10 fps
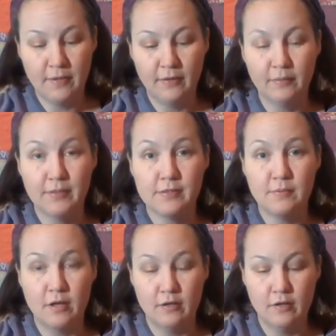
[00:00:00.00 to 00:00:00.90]
And you
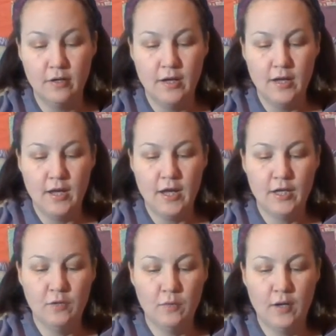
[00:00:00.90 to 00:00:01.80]
want
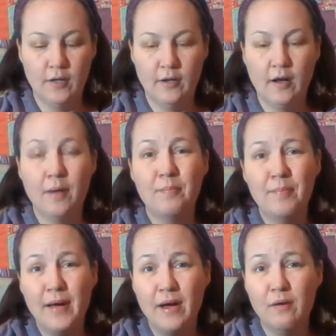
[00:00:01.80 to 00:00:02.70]
about 4
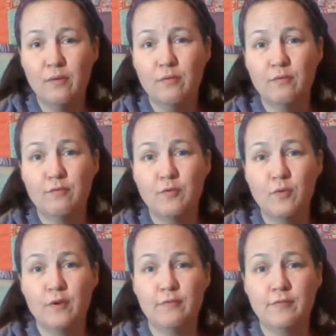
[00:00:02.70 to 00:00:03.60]
feet of
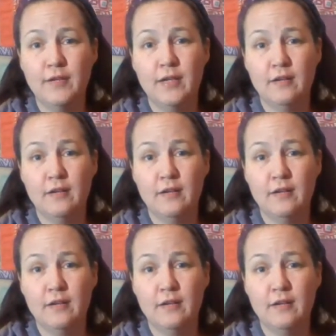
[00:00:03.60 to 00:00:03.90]
thread.